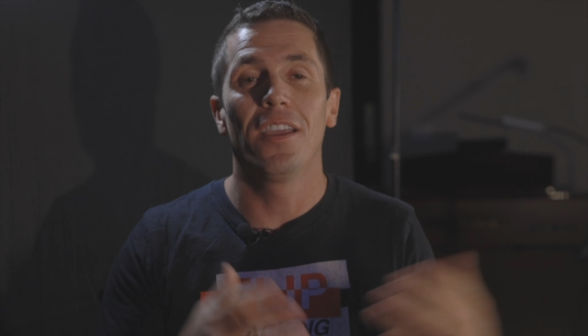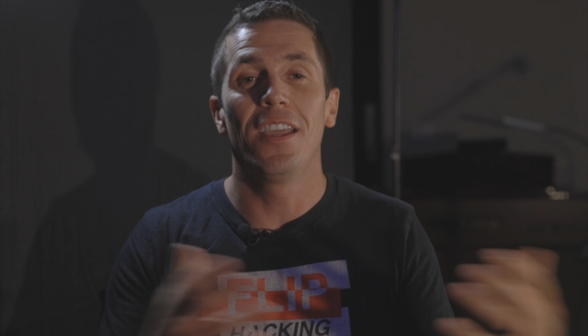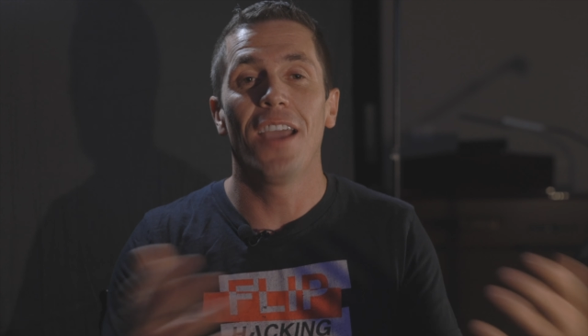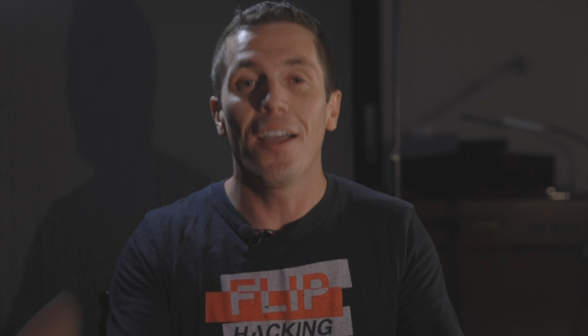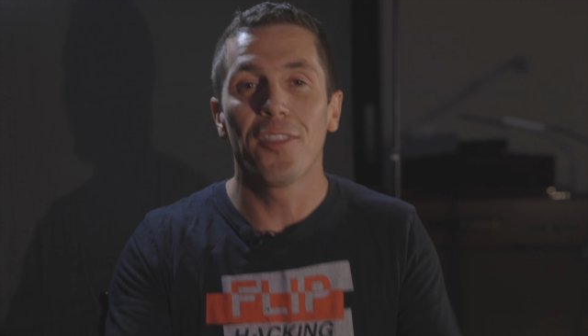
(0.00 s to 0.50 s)

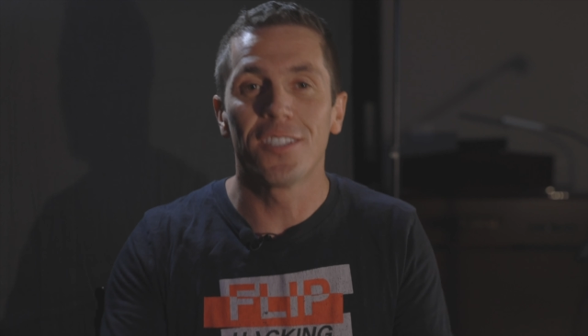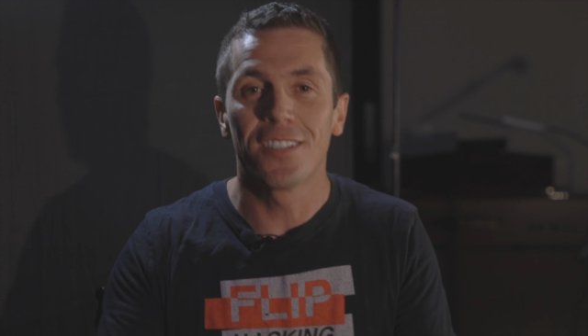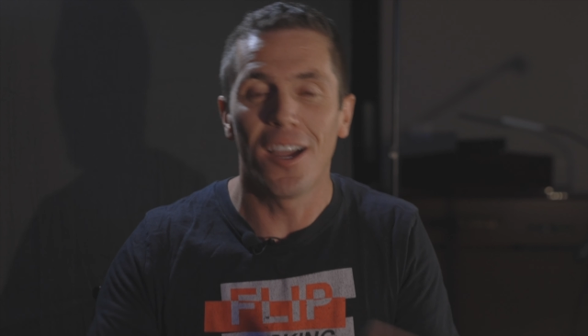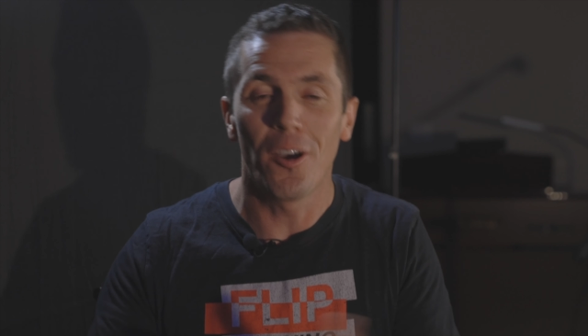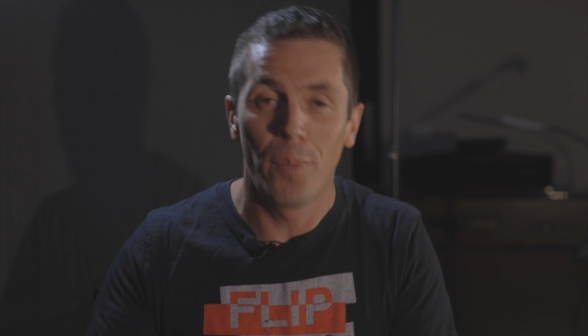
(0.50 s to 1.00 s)
He had this
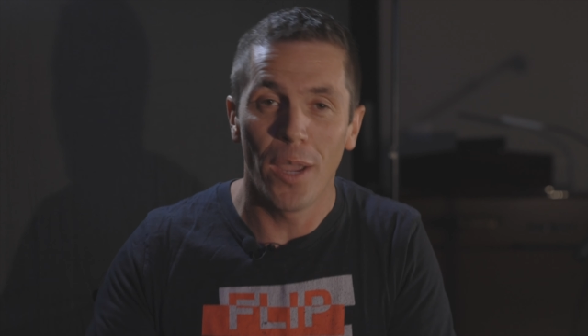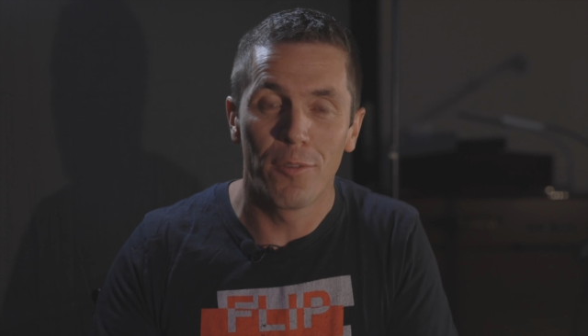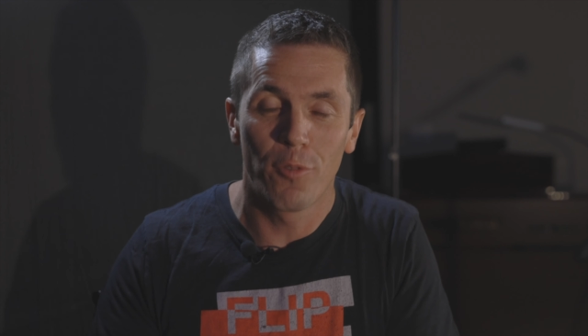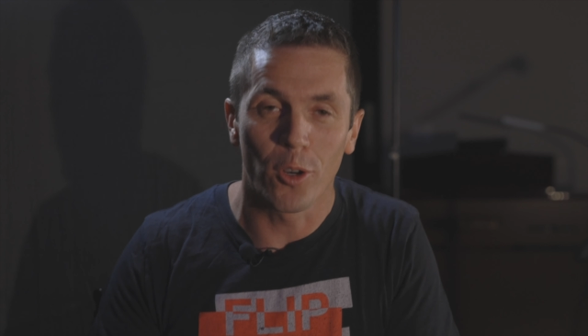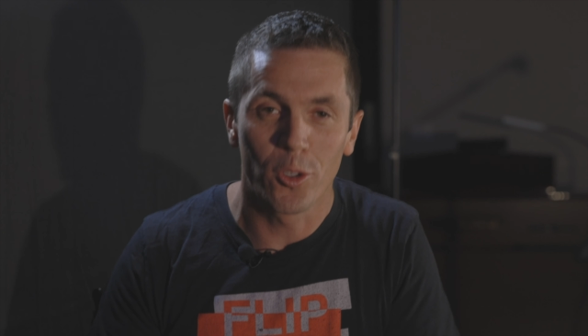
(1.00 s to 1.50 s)
tile paid
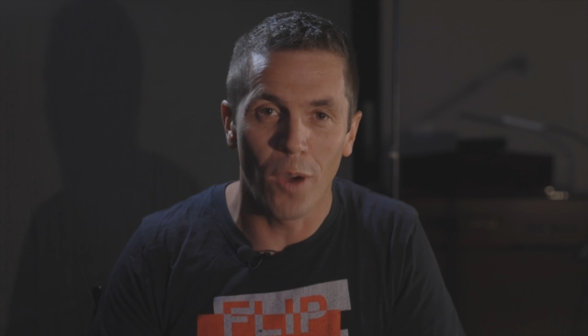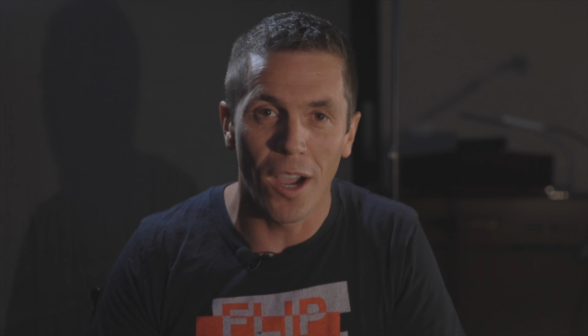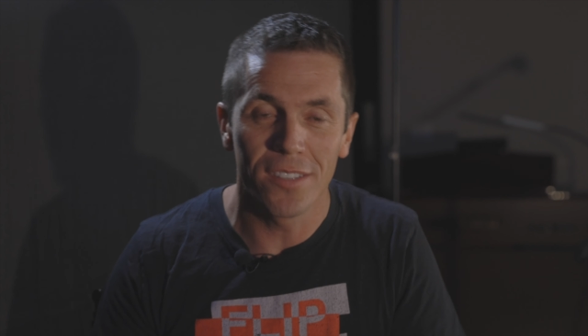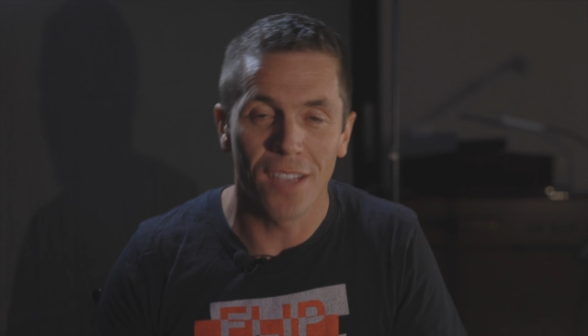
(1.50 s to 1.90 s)
for twice.